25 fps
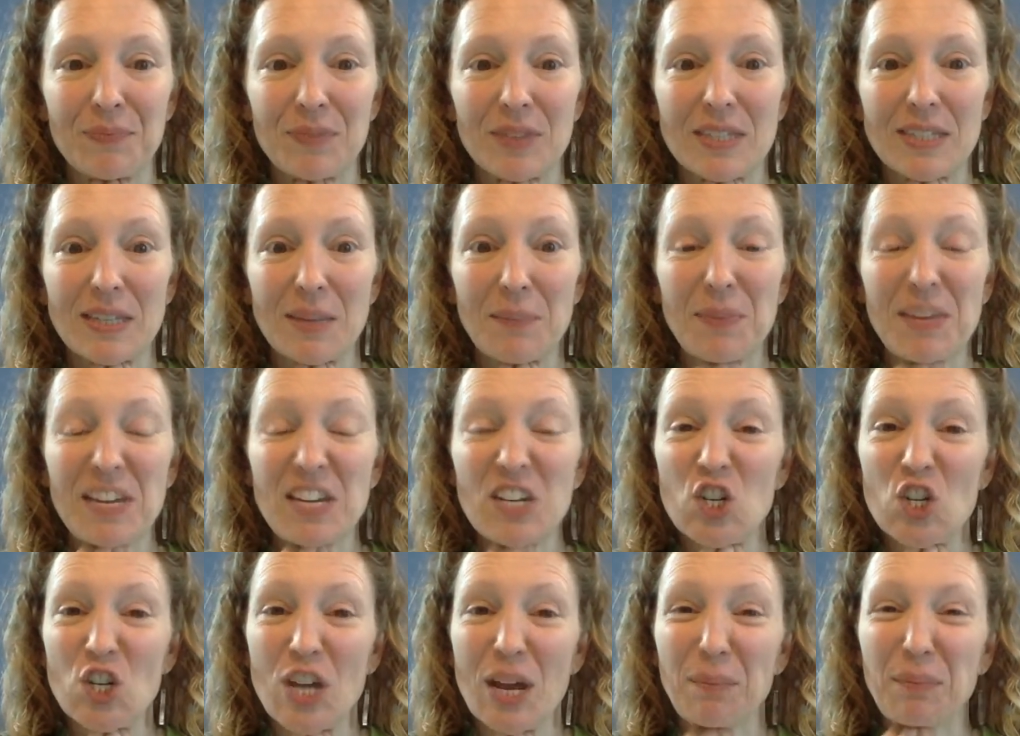something
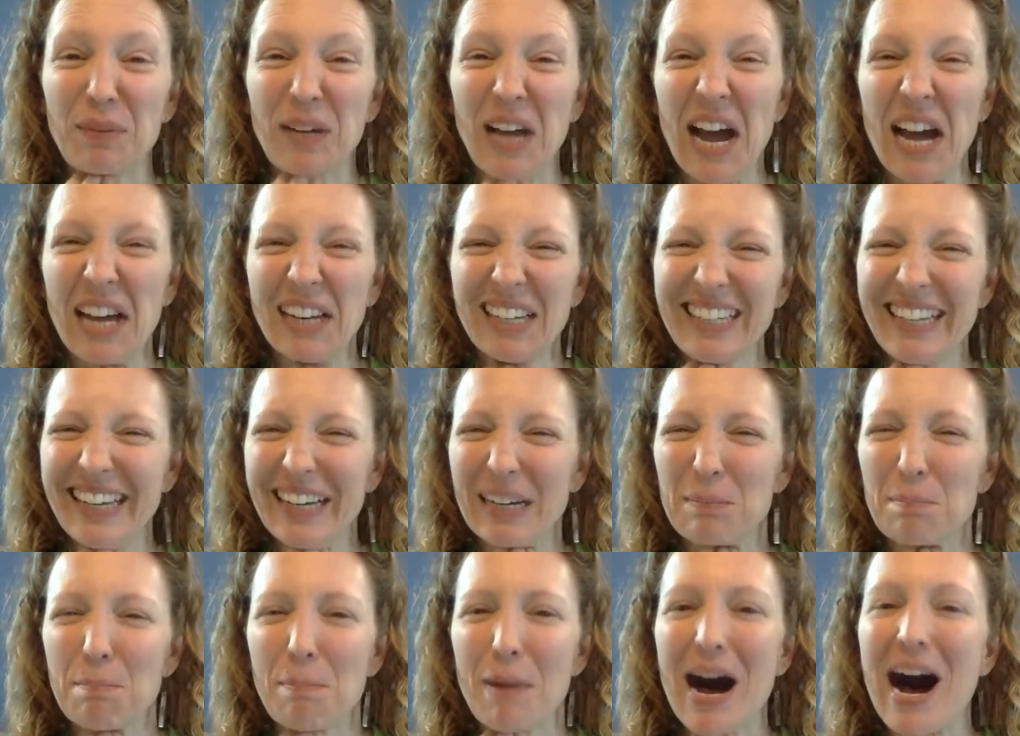shaped kind of like
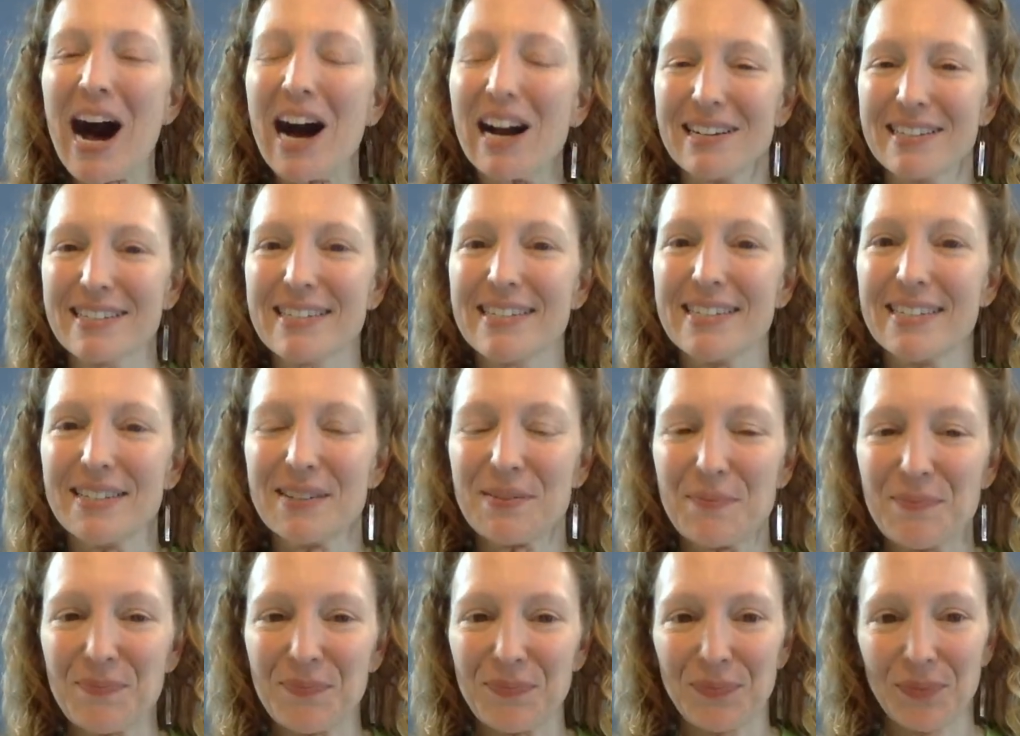a
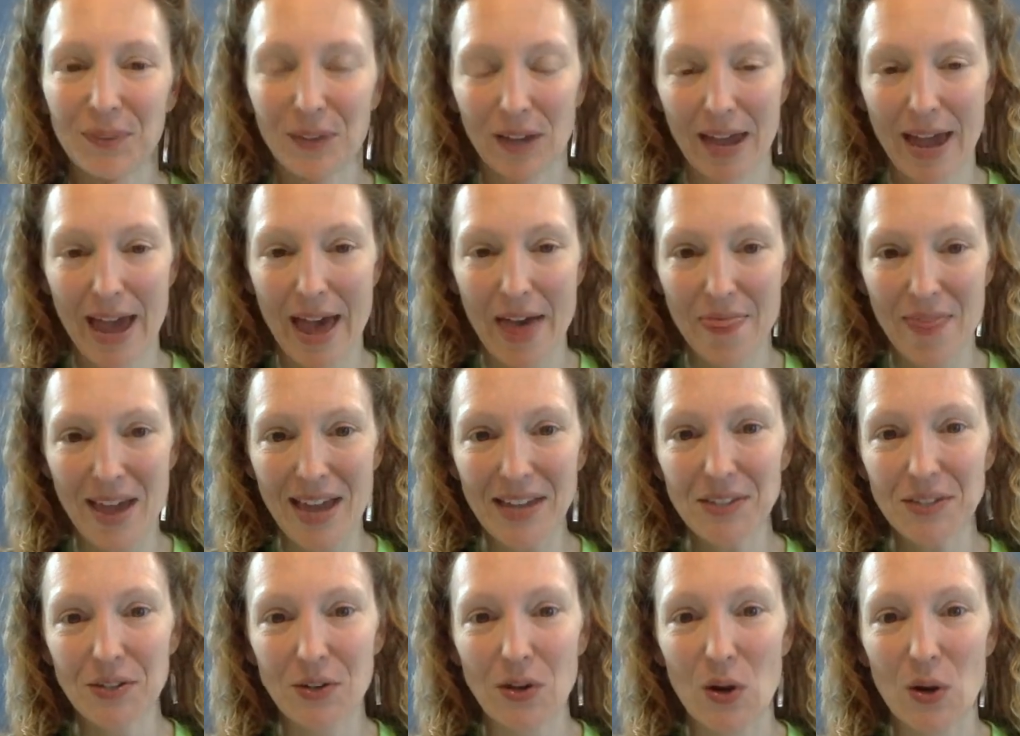box, and
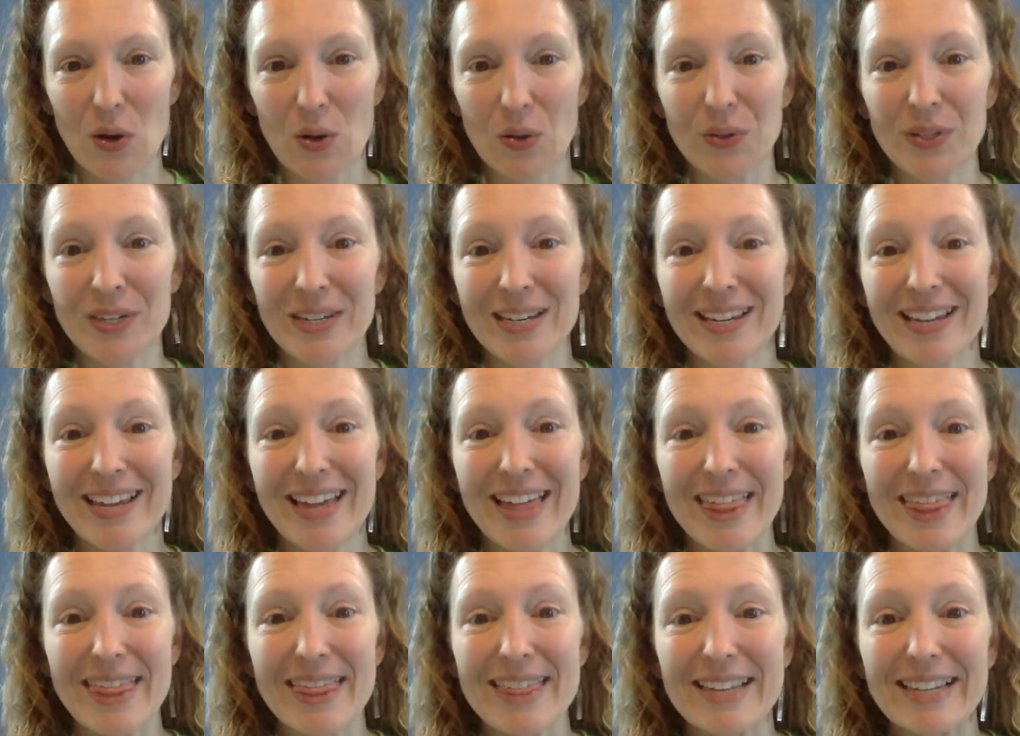that's called
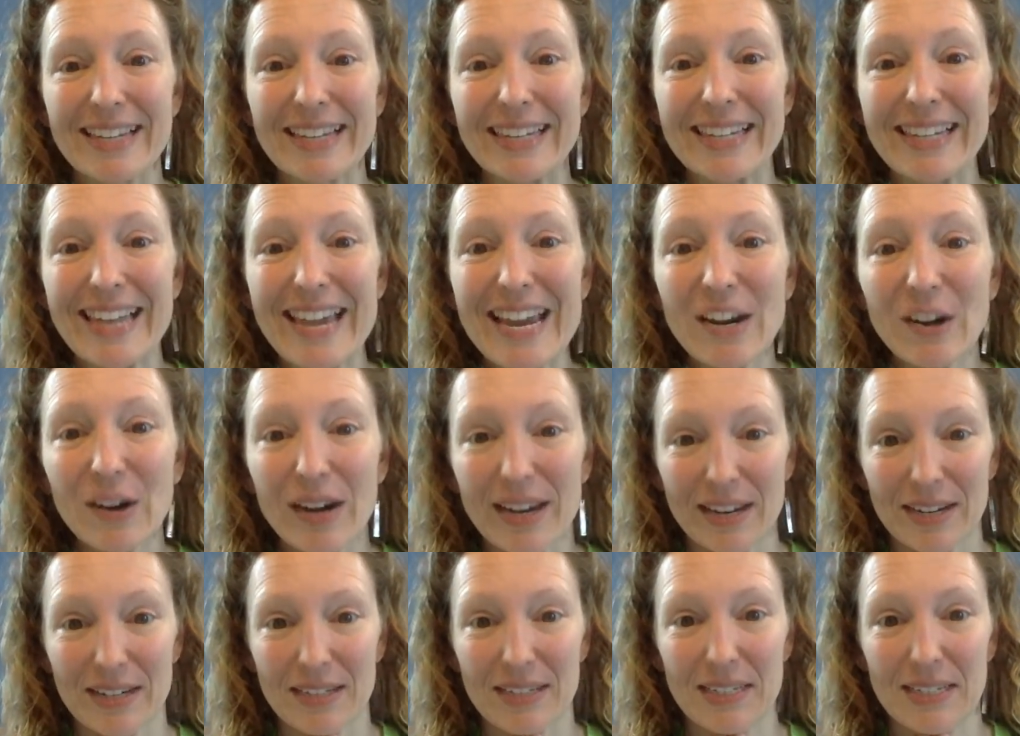the
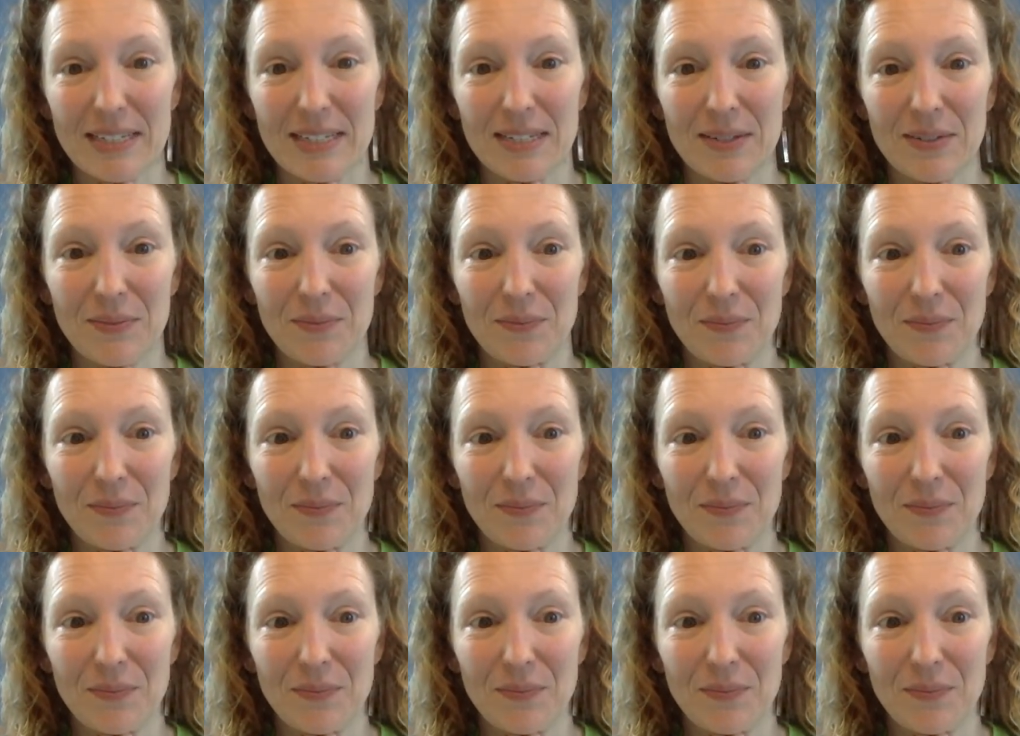larynx,